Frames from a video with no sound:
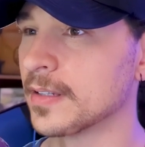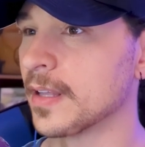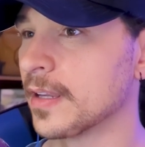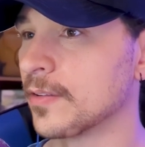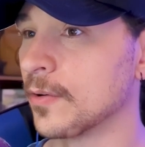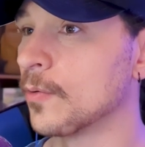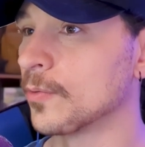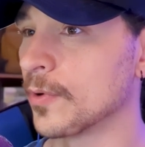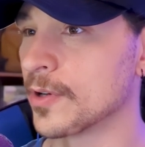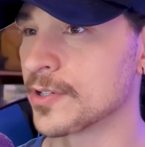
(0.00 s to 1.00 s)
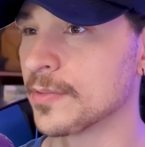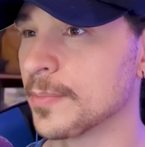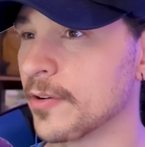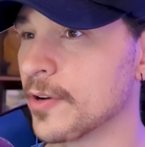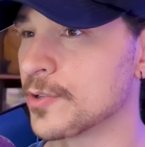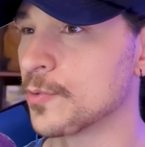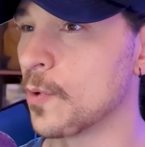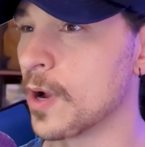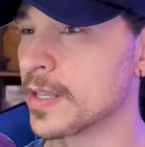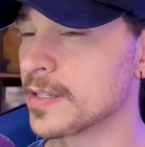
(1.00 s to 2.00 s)
In like the gold rush or the migration
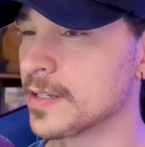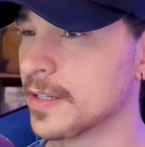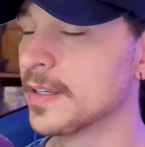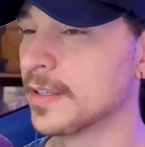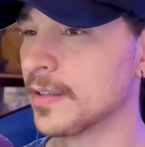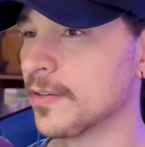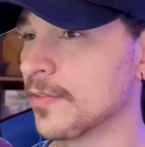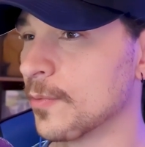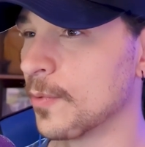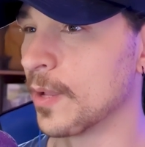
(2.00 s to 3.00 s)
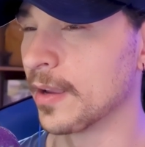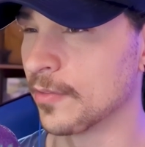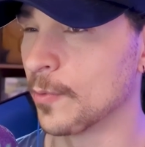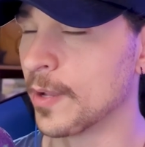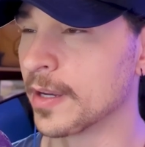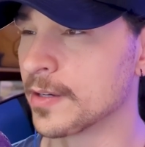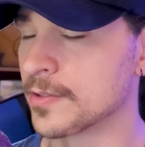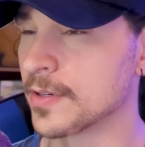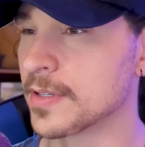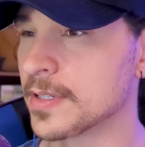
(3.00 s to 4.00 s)
west, you know, the wagon
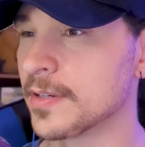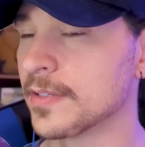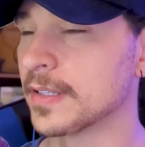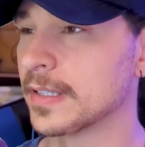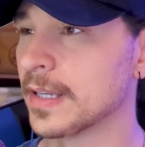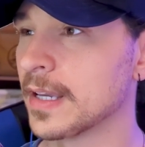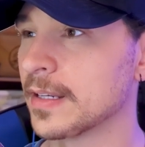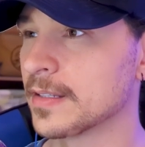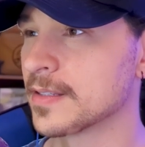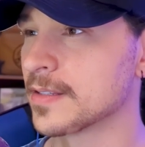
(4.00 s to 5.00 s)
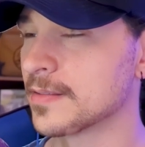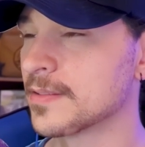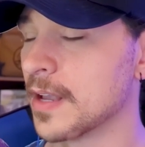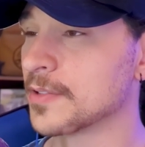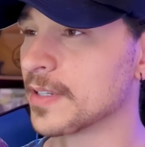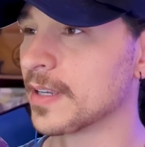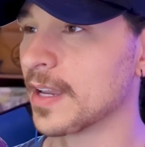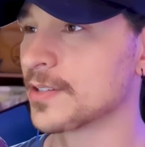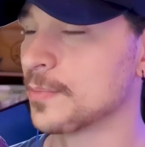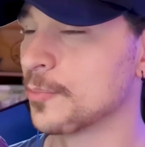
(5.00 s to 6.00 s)
trails and everything like that. It sounds like
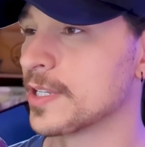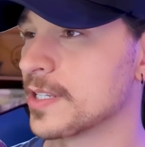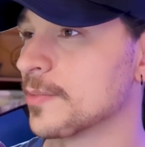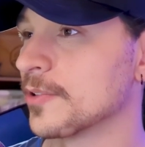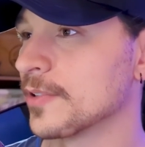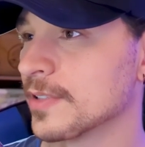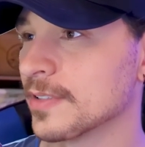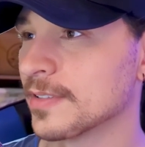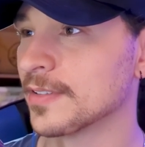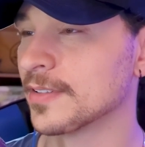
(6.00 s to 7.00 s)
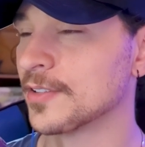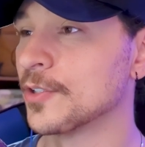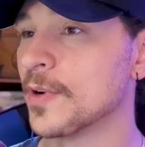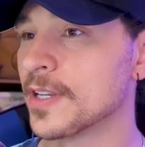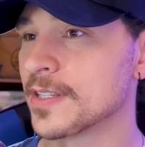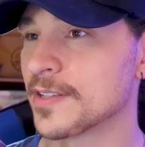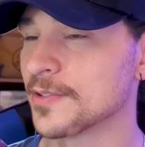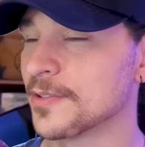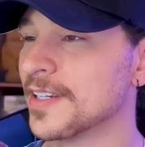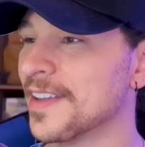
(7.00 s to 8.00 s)
actually pretty similar to U.S.
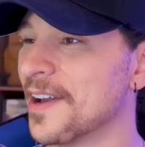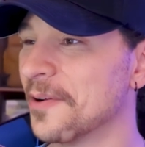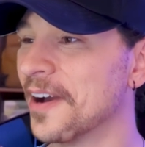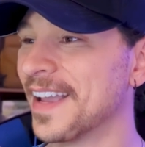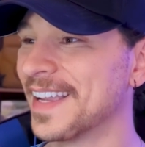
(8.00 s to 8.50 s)
history in that way.